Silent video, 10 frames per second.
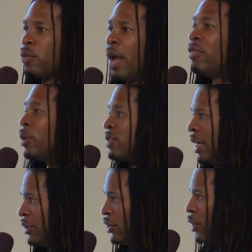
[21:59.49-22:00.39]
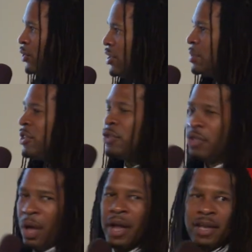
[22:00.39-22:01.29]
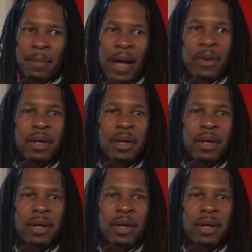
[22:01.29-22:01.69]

create those internships that you're talking about.